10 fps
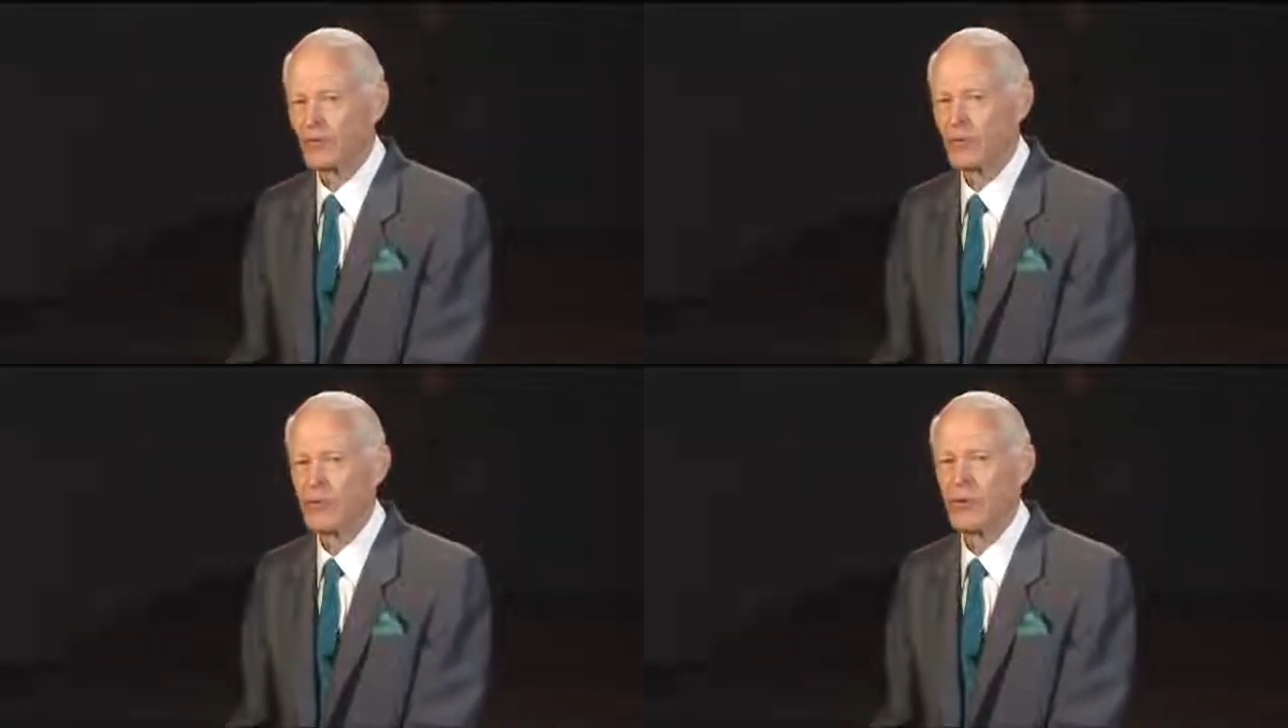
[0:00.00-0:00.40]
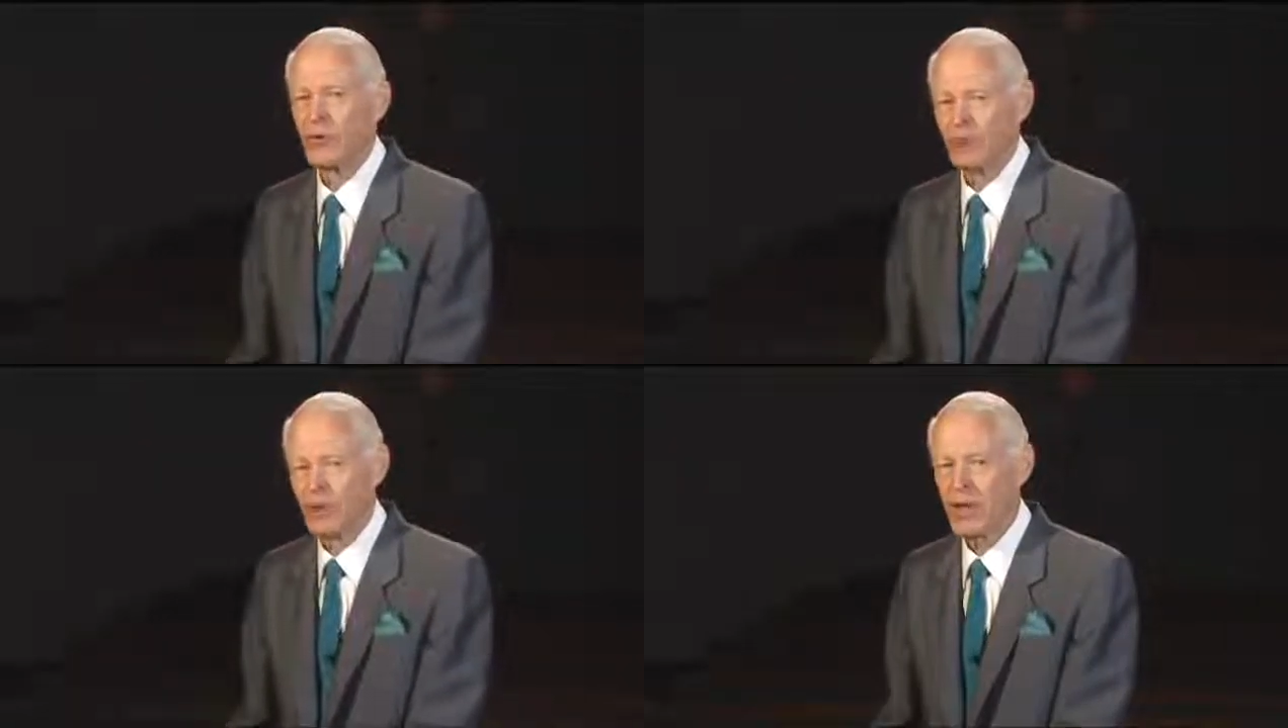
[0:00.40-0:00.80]
a
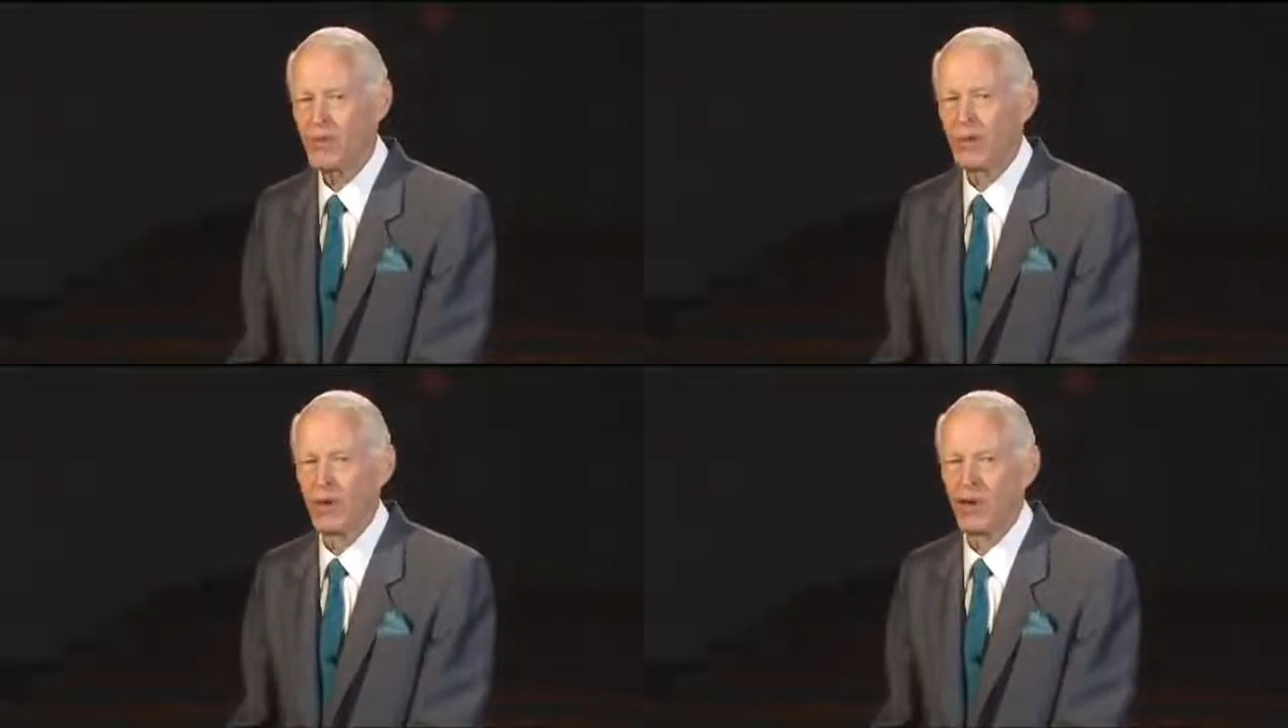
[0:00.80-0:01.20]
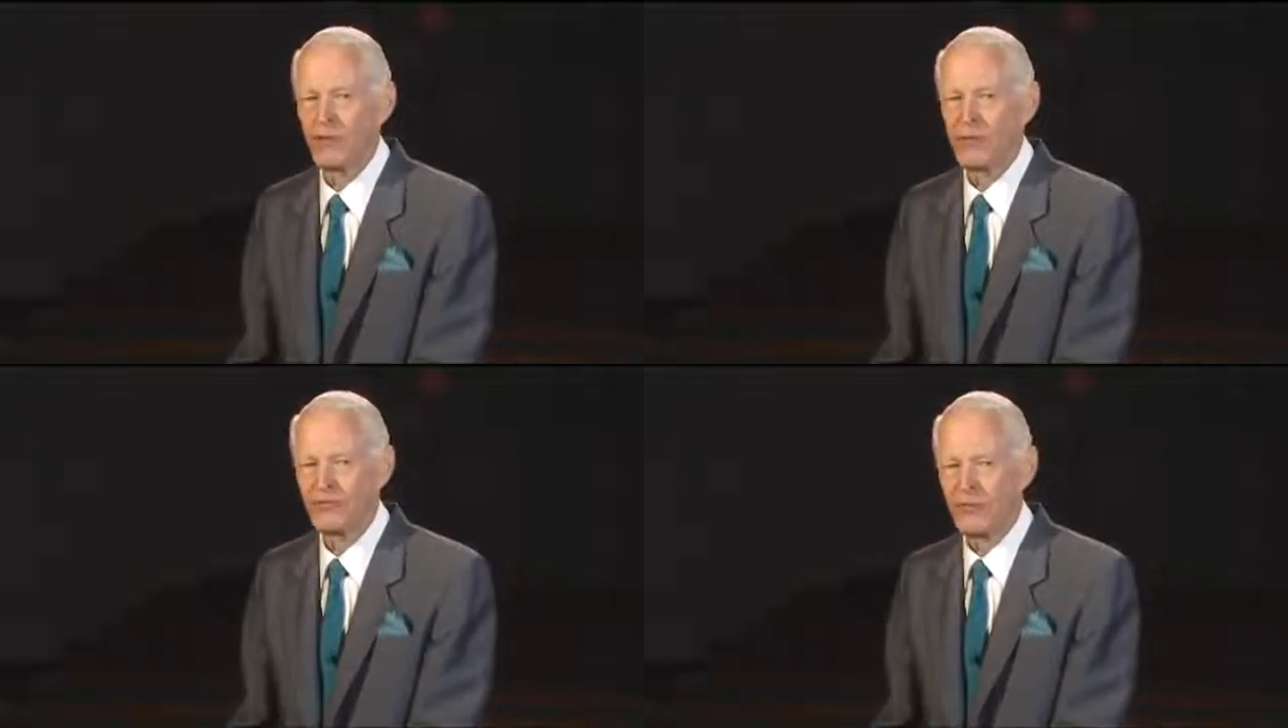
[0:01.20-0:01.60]
group of people
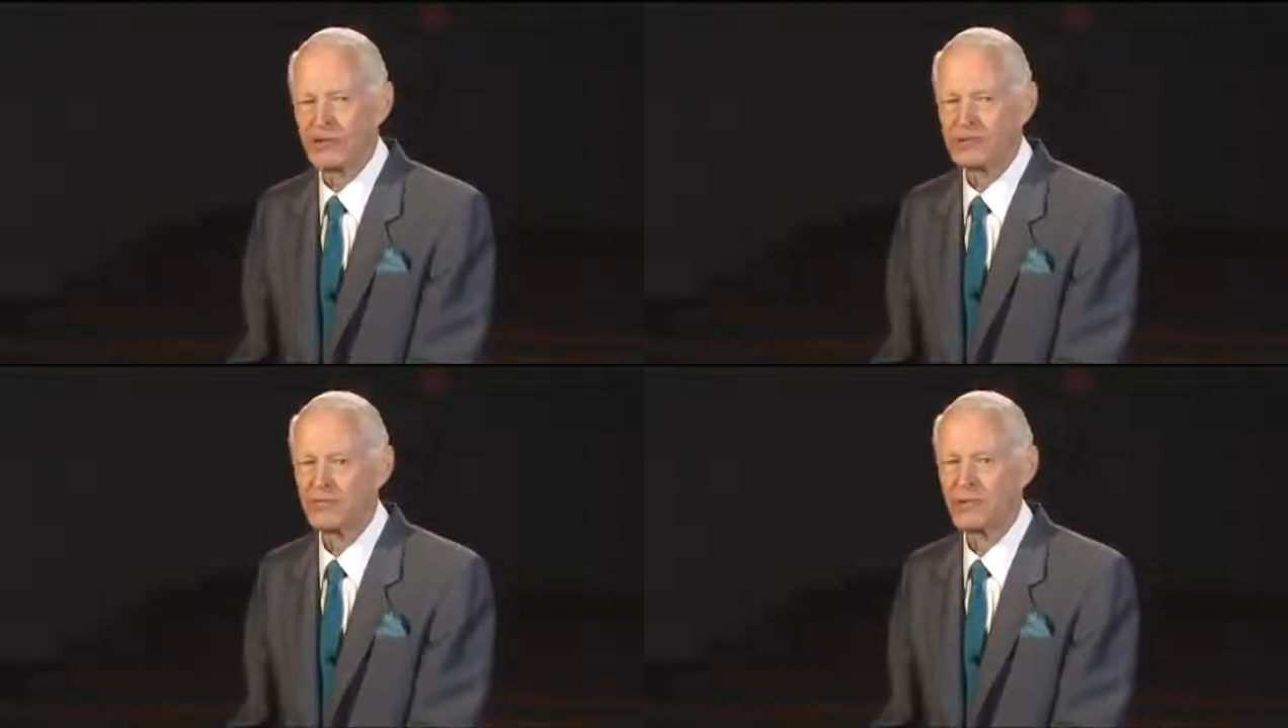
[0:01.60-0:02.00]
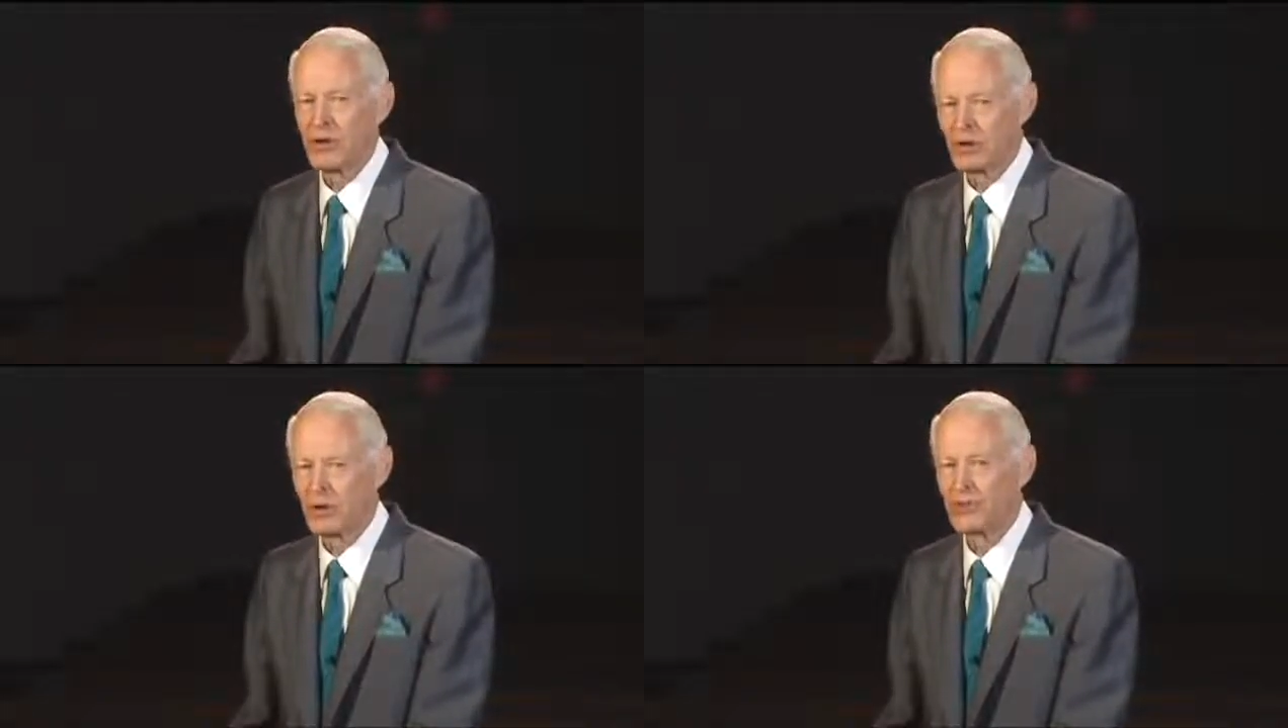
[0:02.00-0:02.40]
on the face of
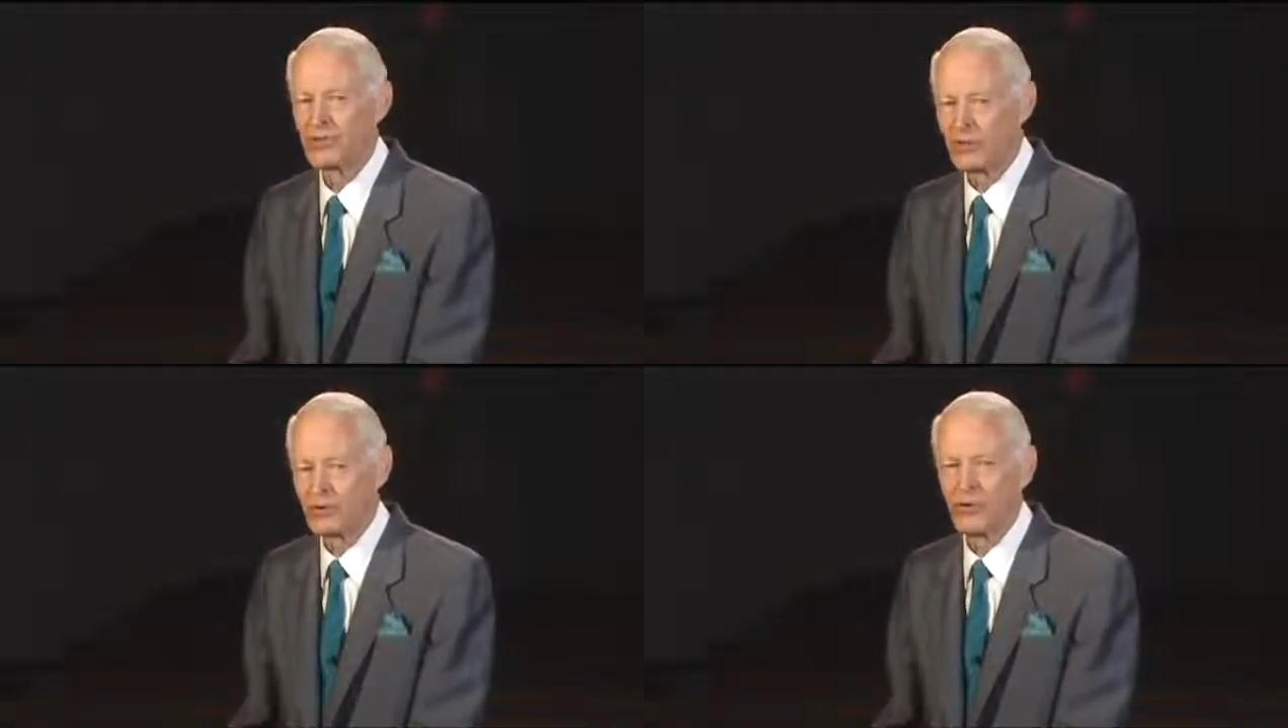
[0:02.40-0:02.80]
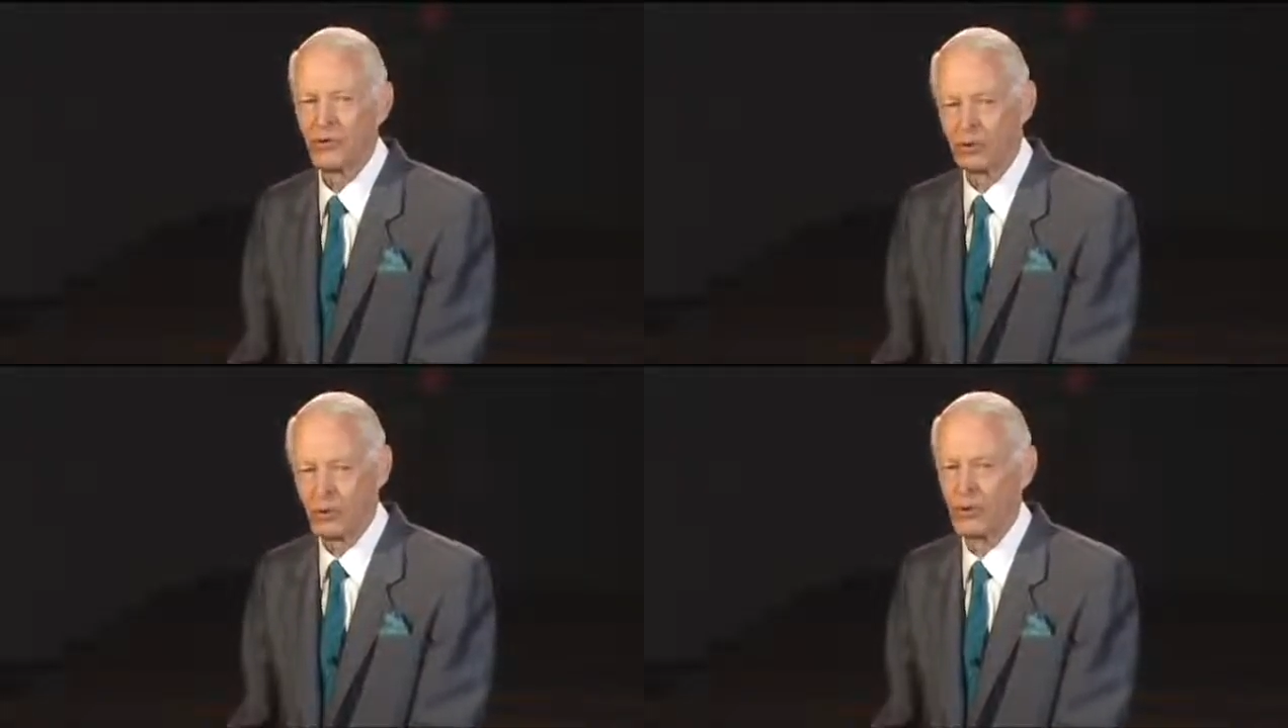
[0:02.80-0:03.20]
the earth who
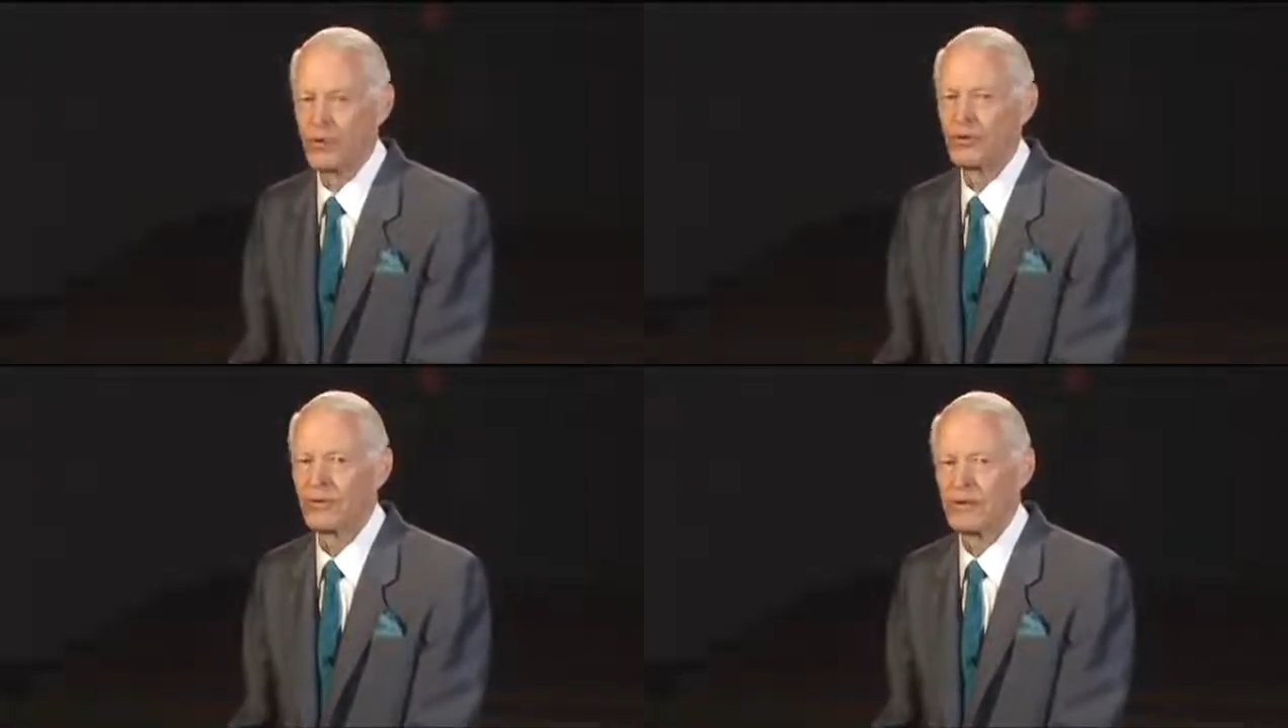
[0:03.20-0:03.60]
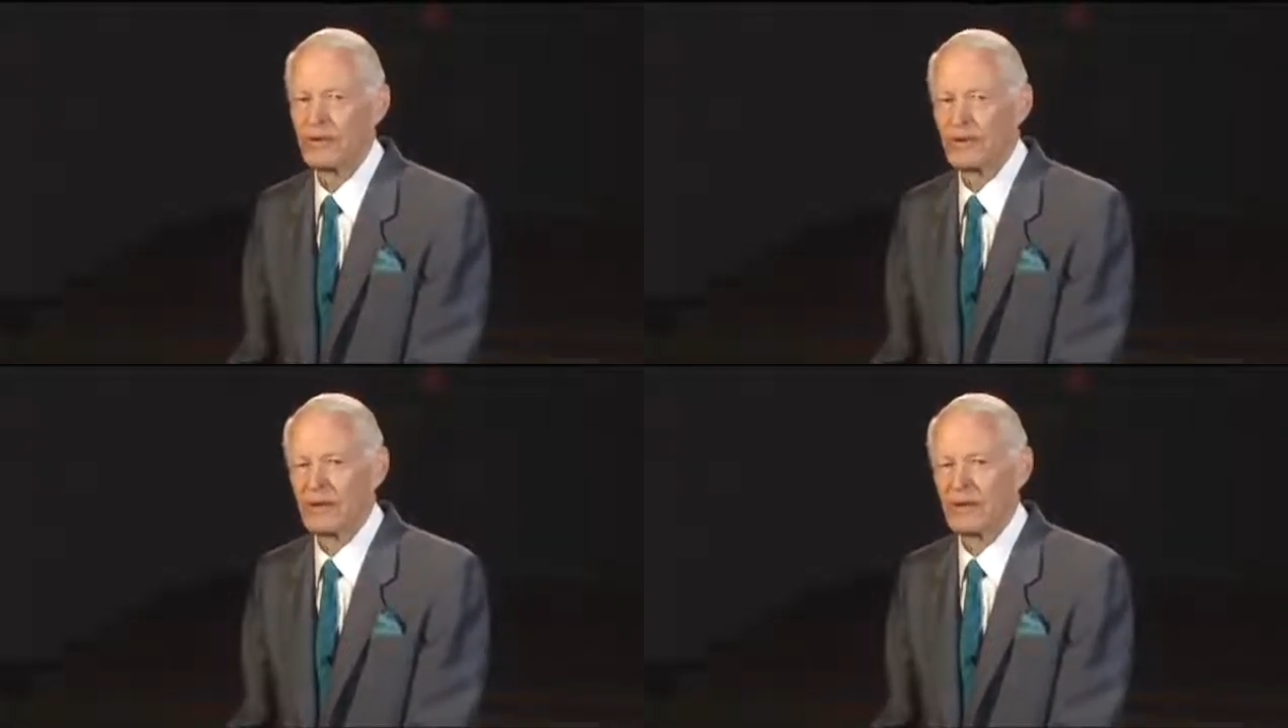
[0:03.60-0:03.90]
control the world.